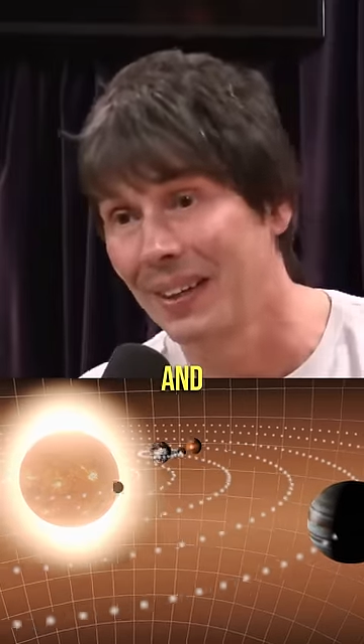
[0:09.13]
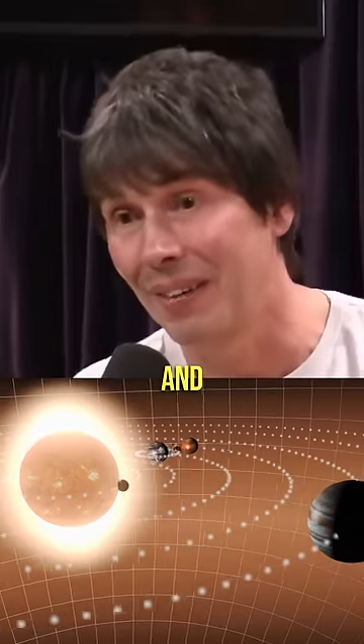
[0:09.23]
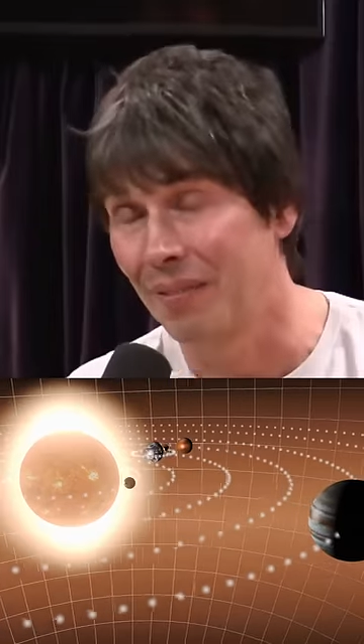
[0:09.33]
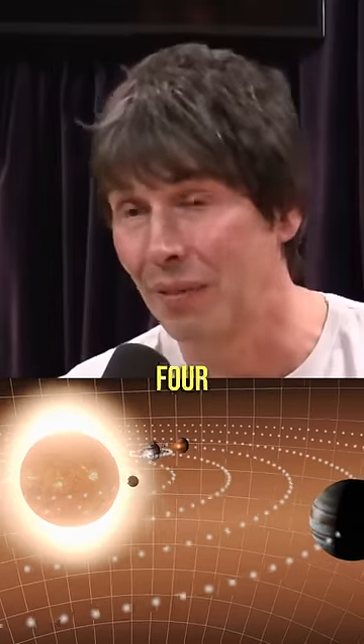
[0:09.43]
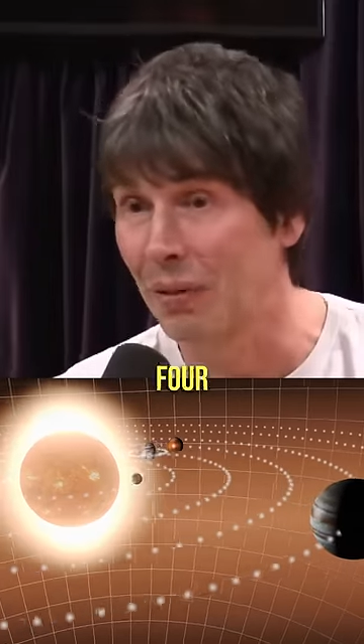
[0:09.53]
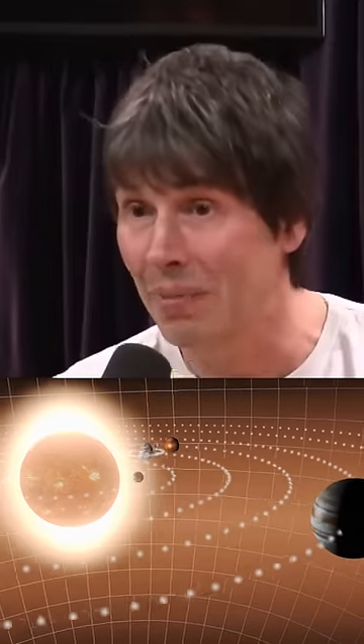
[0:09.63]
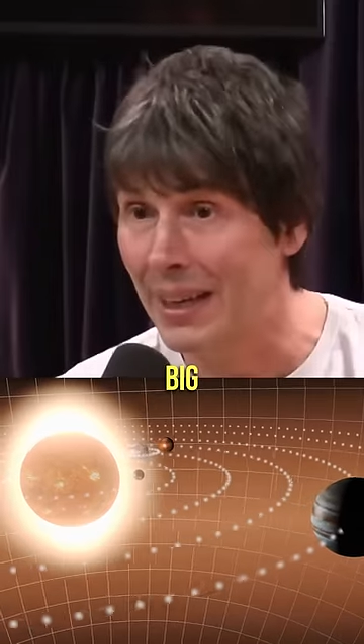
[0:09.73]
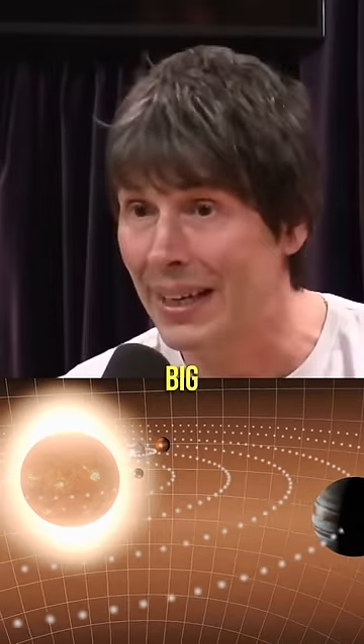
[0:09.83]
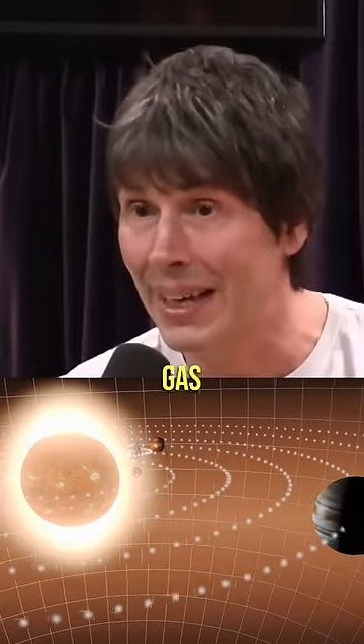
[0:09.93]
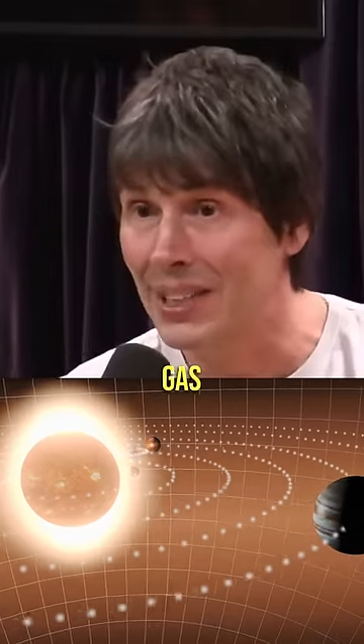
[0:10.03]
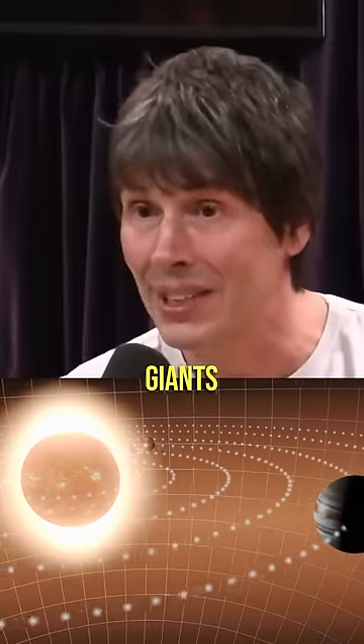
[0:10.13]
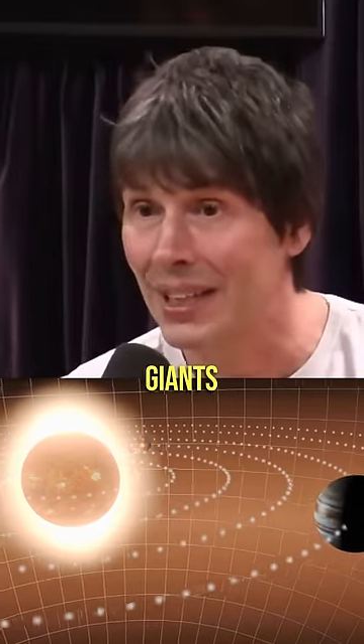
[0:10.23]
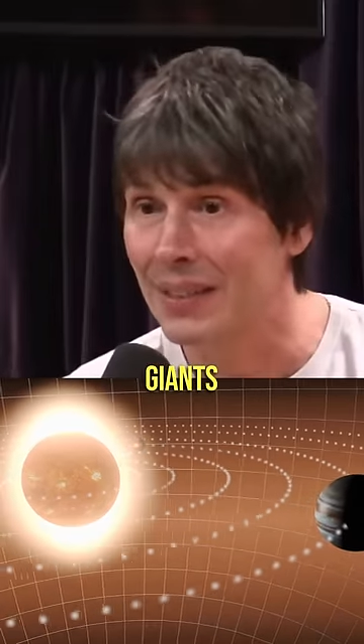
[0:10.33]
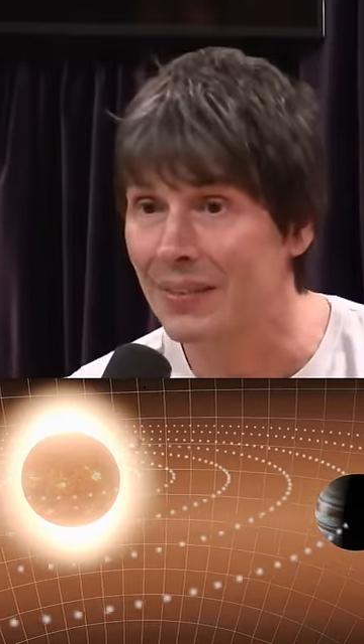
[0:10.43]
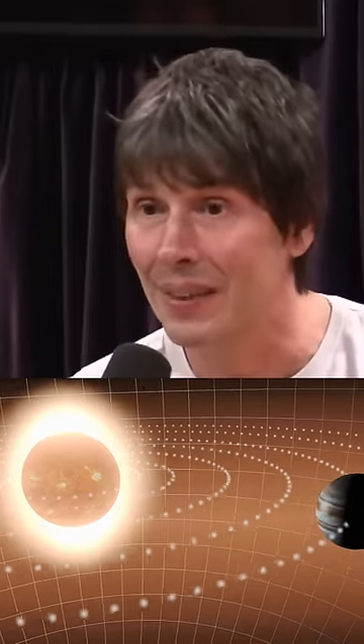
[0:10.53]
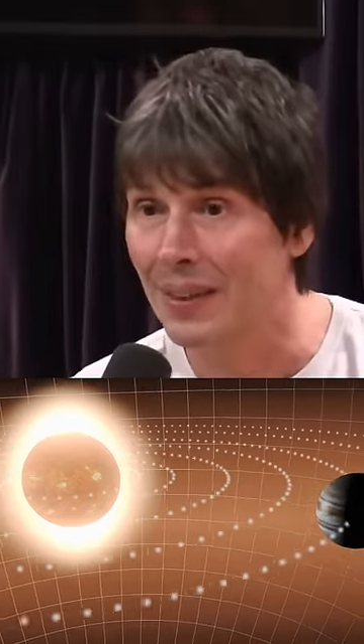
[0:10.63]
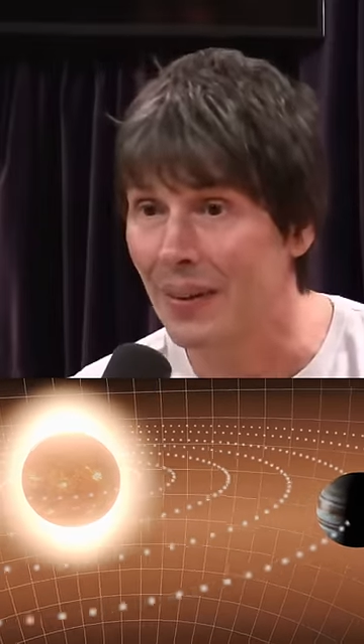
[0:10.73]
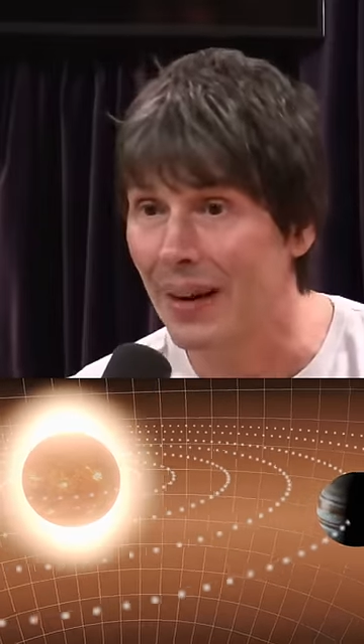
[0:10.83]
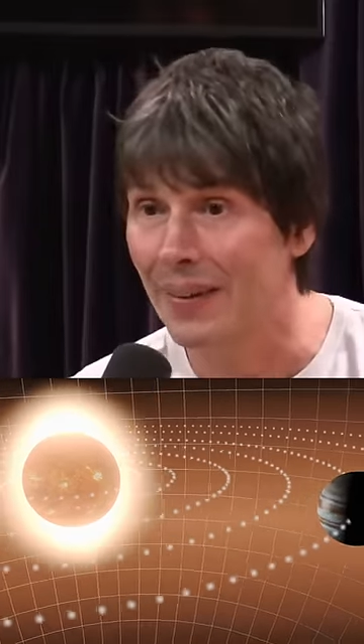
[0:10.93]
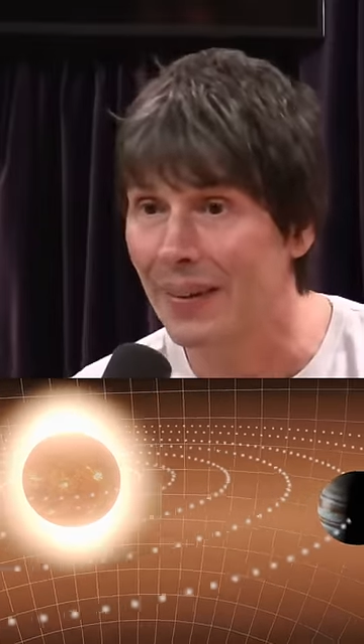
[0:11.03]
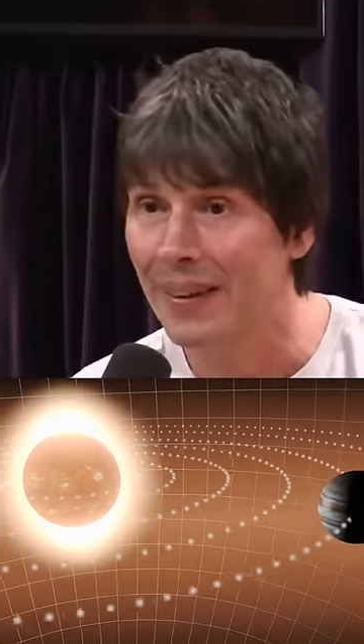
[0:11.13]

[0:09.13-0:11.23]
and four big gas giants further out.